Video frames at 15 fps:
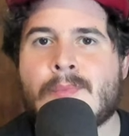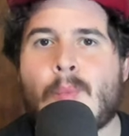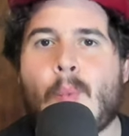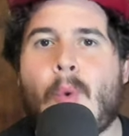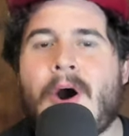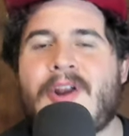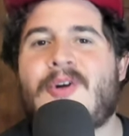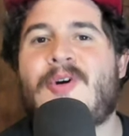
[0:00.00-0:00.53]

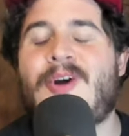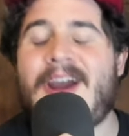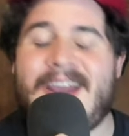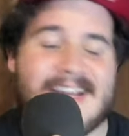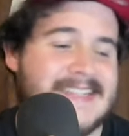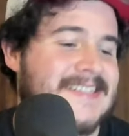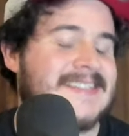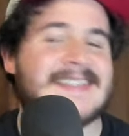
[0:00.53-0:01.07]
What a
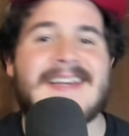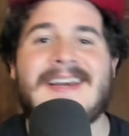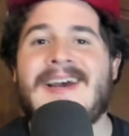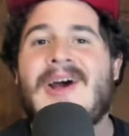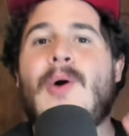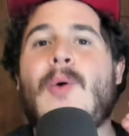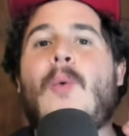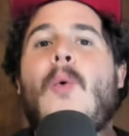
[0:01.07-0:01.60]
race!
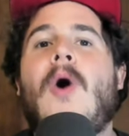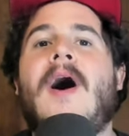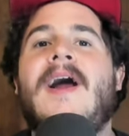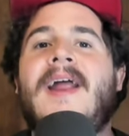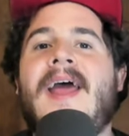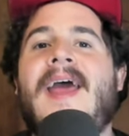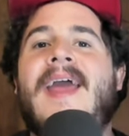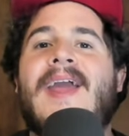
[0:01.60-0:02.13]

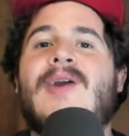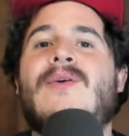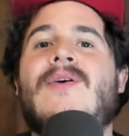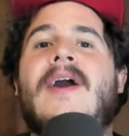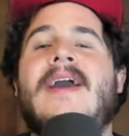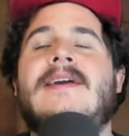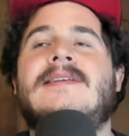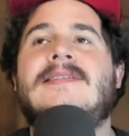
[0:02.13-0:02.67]
What a
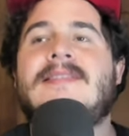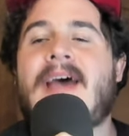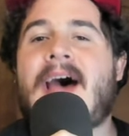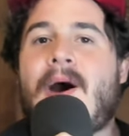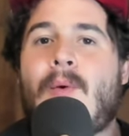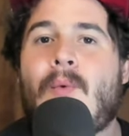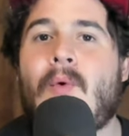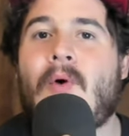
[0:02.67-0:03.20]
race
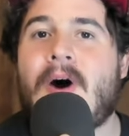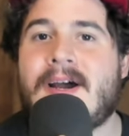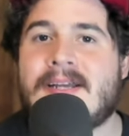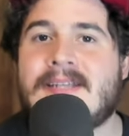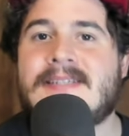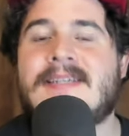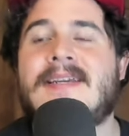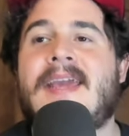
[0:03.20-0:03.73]
that
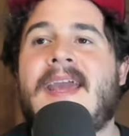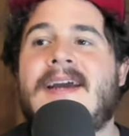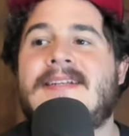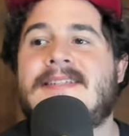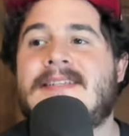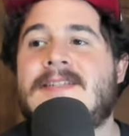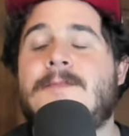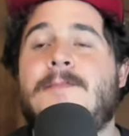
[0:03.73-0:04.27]
was at
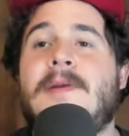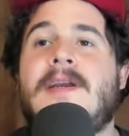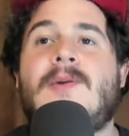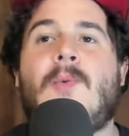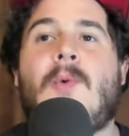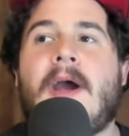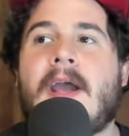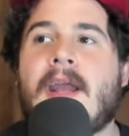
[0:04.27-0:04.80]
Kansas
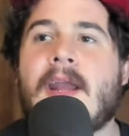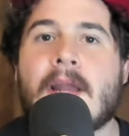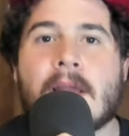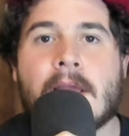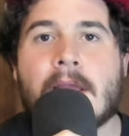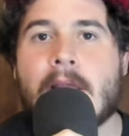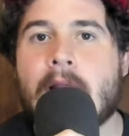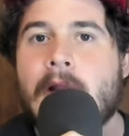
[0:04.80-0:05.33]
Speedway.
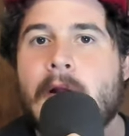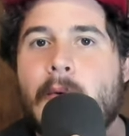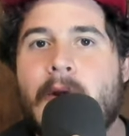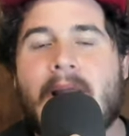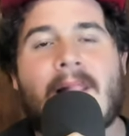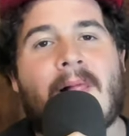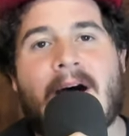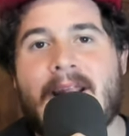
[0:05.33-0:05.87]
We
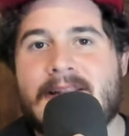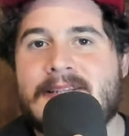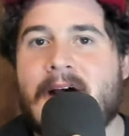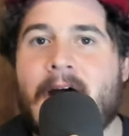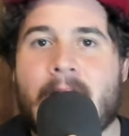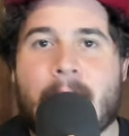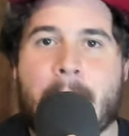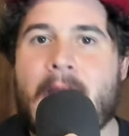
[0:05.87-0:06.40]
got a lot to
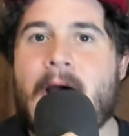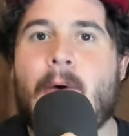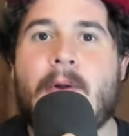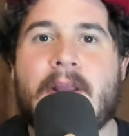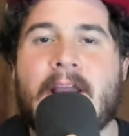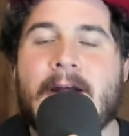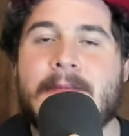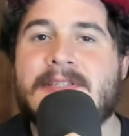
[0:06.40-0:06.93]
talk about when
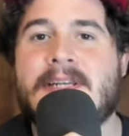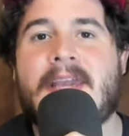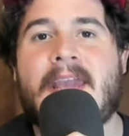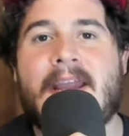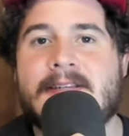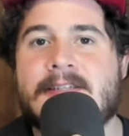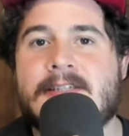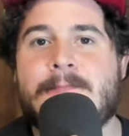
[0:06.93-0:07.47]
it comes to
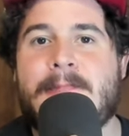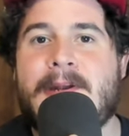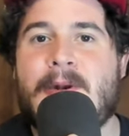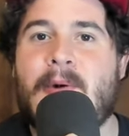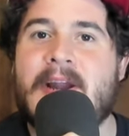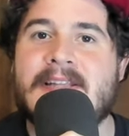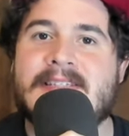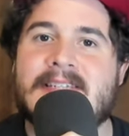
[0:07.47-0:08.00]
Kansas
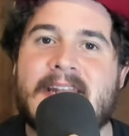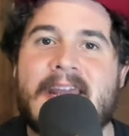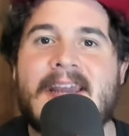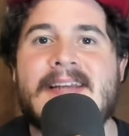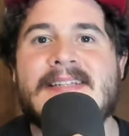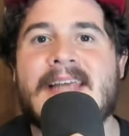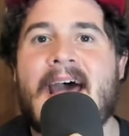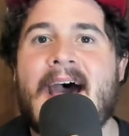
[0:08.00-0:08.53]
Speedway and
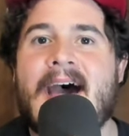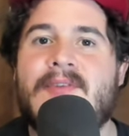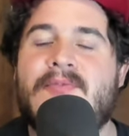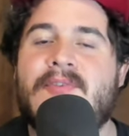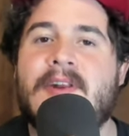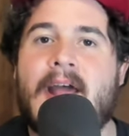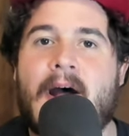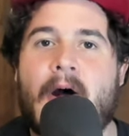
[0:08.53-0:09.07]
today's
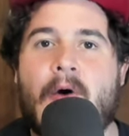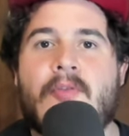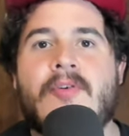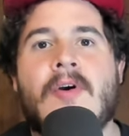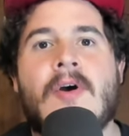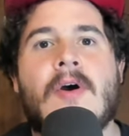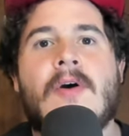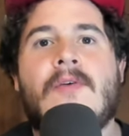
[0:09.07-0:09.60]
Advent Health
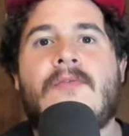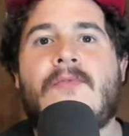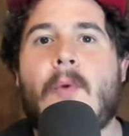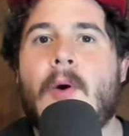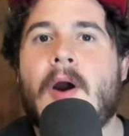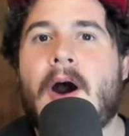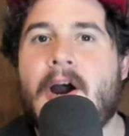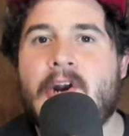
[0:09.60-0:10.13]

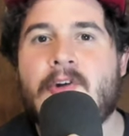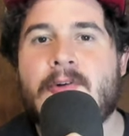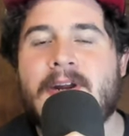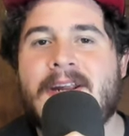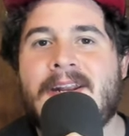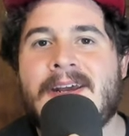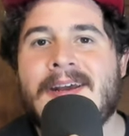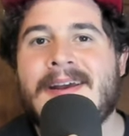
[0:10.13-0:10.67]

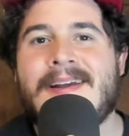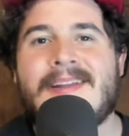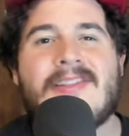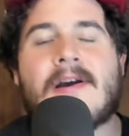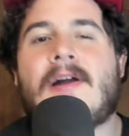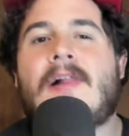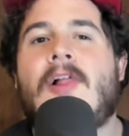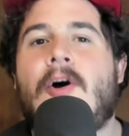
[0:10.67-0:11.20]
400,
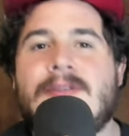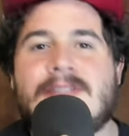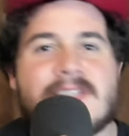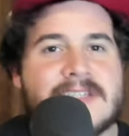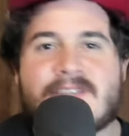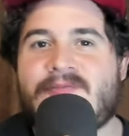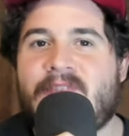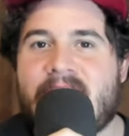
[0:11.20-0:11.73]
the
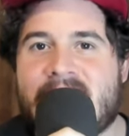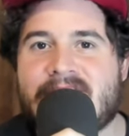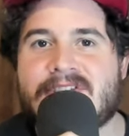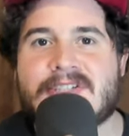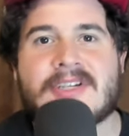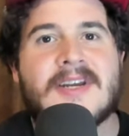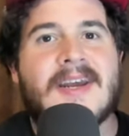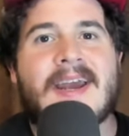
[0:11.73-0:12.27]
closest
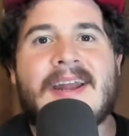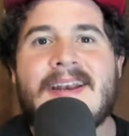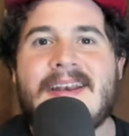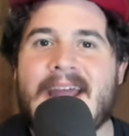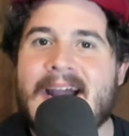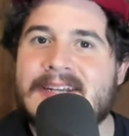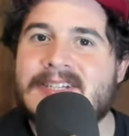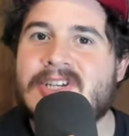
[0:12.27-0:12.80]
finish in
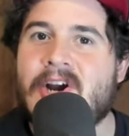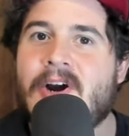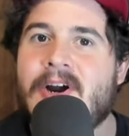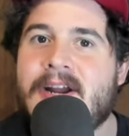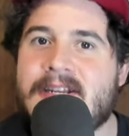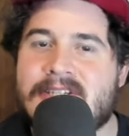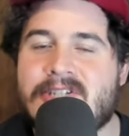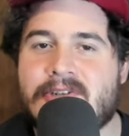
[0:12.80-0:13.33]
NASCAR
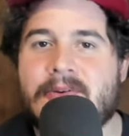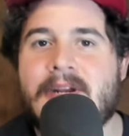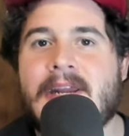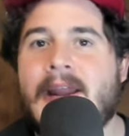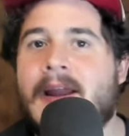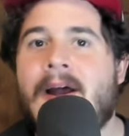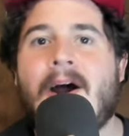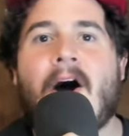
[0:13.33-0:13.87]

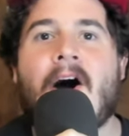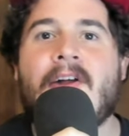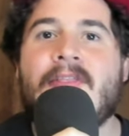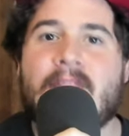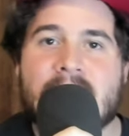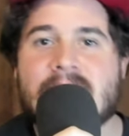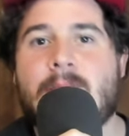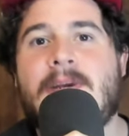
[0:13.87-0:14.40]
history on
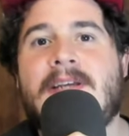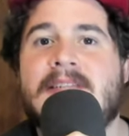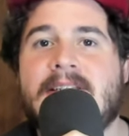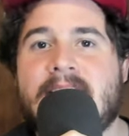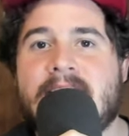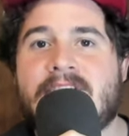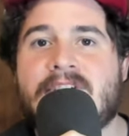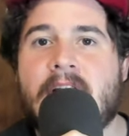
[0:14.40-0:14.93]
this week's
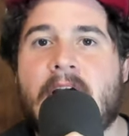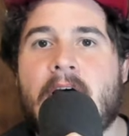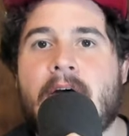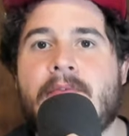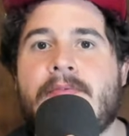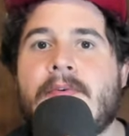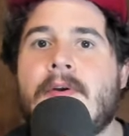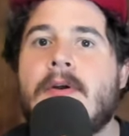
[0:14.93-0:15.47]
edition of